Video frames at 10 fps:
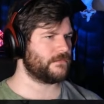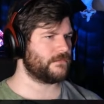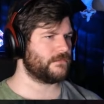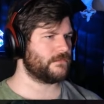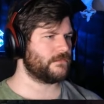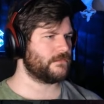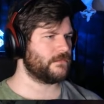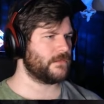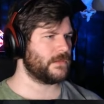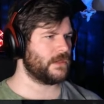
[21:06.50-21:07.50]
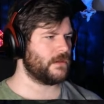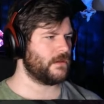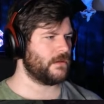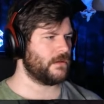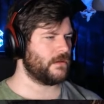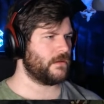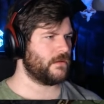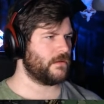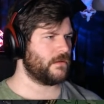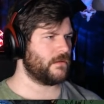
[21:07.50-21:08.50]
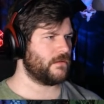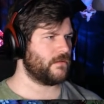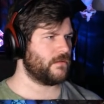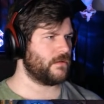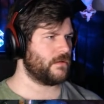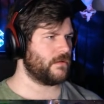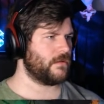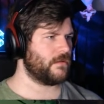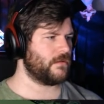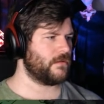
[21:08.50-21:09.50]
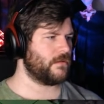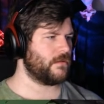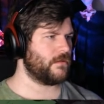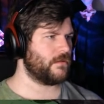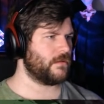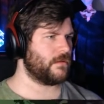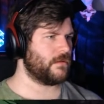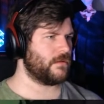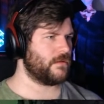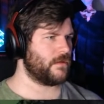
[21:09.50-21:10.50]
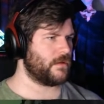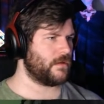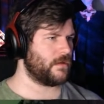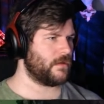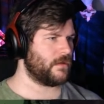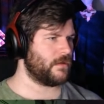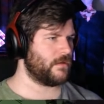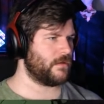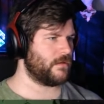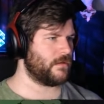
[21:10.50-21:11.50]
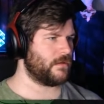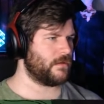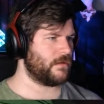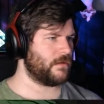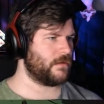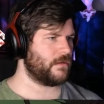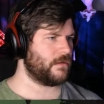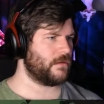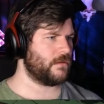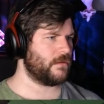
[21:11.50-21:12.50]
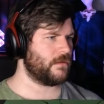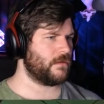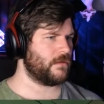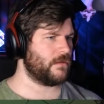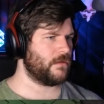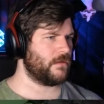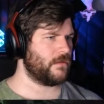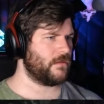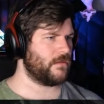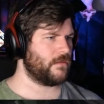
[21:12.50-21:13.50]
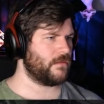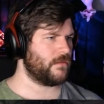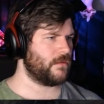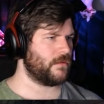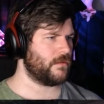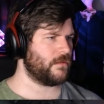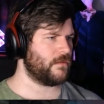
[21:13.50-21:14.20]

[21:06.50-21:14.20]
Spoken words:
Nobody speaks.